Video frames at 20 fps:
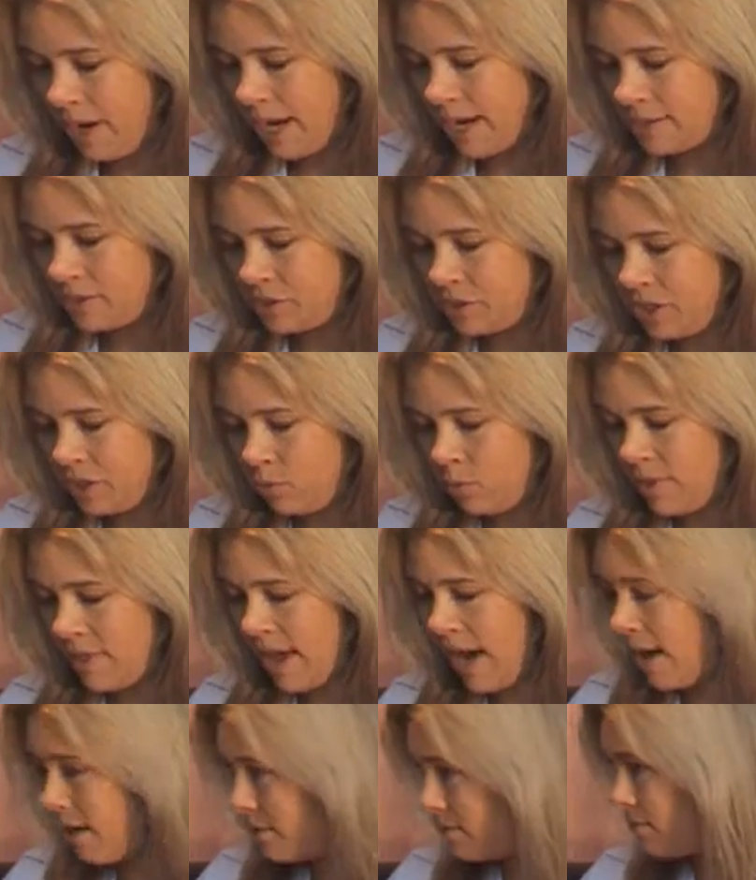past year
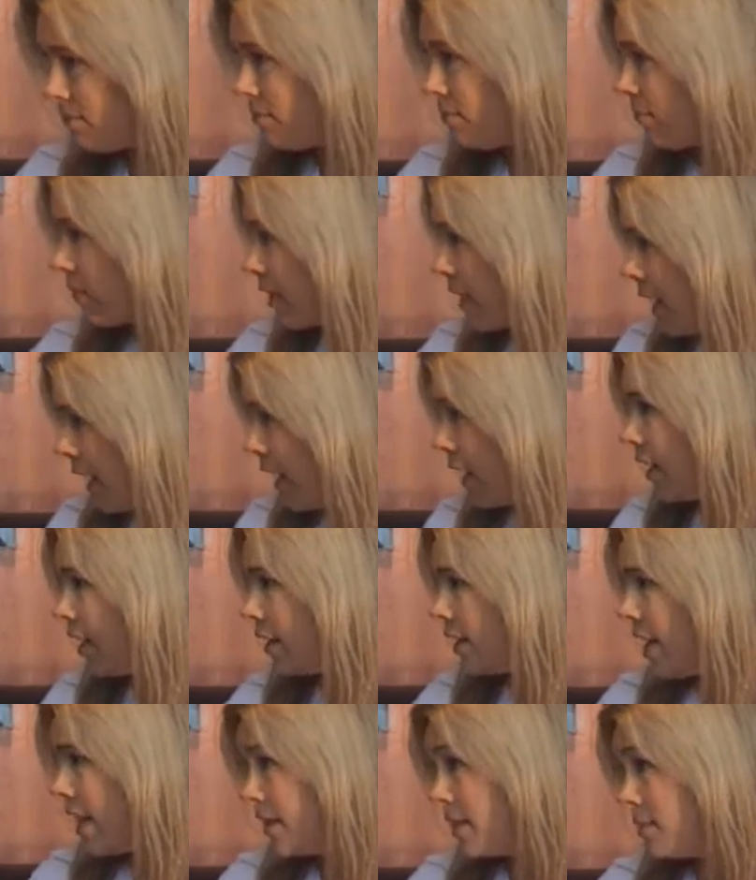without
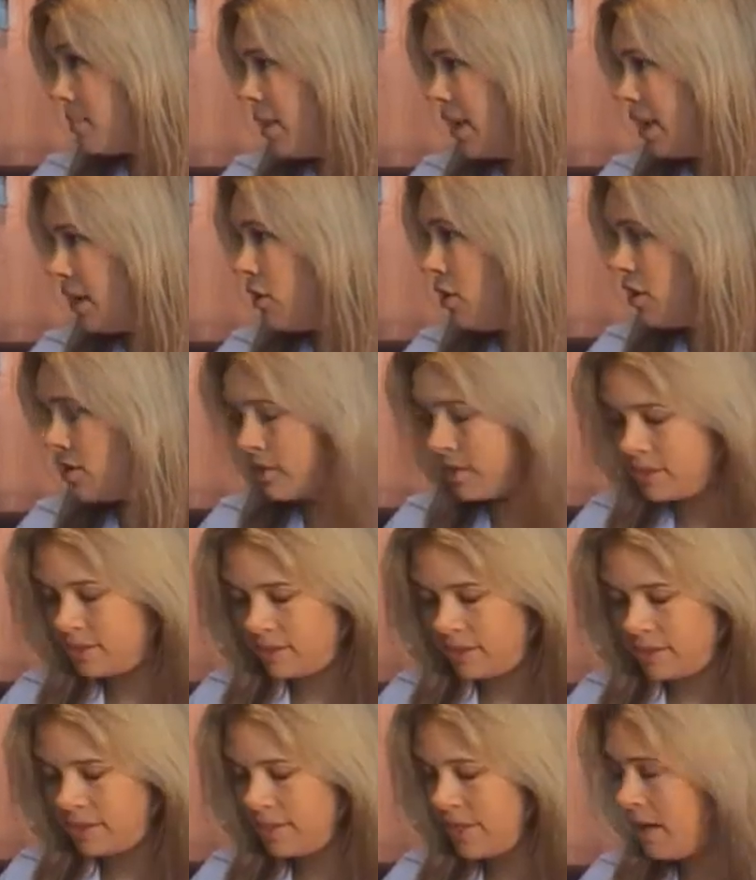cutting as many
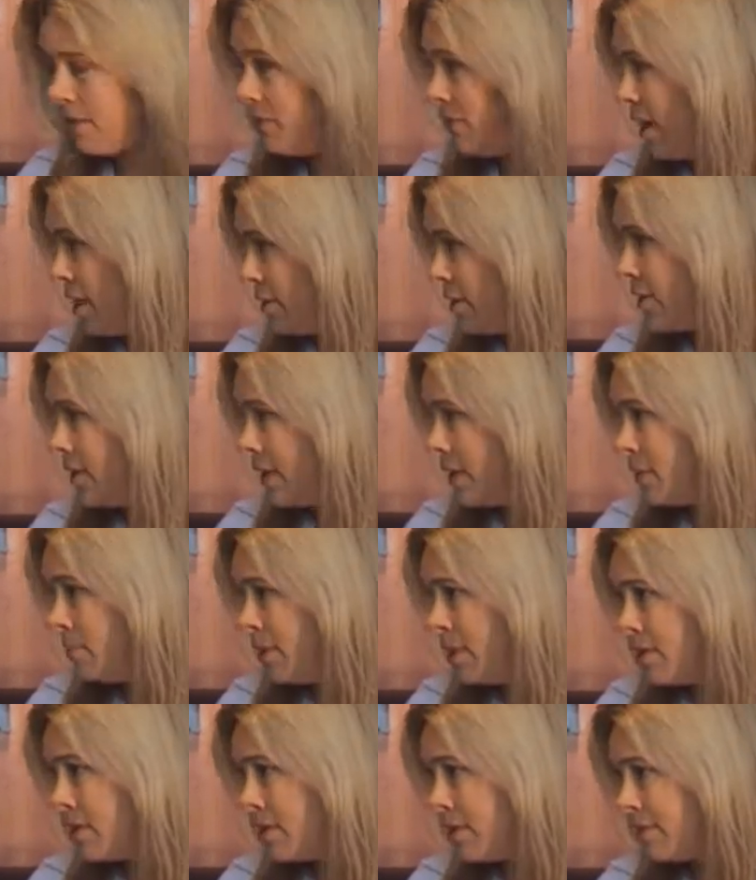costs. Is that a fair
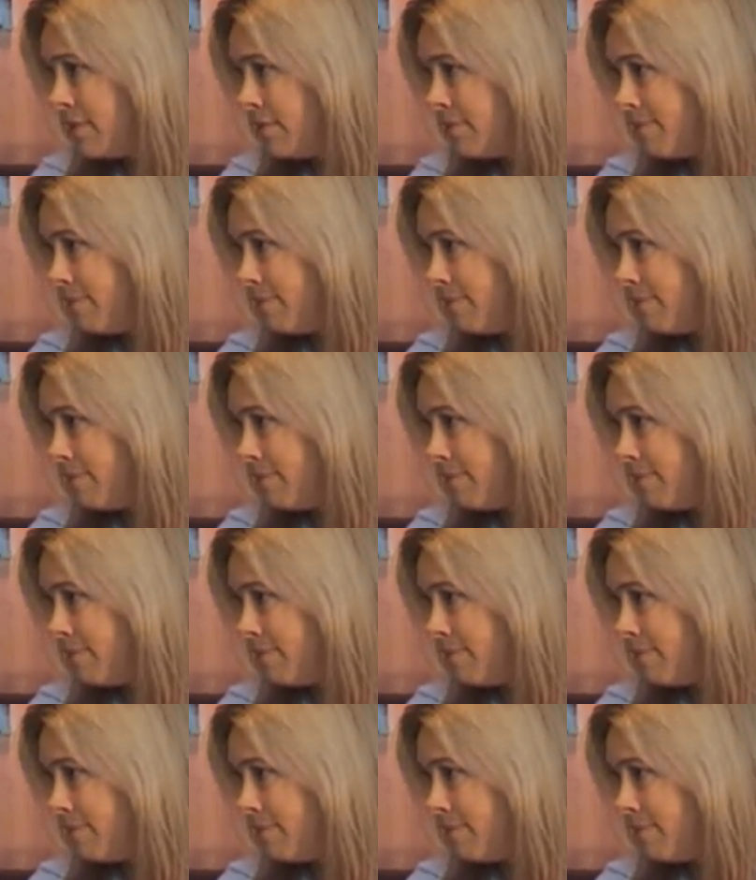assessment?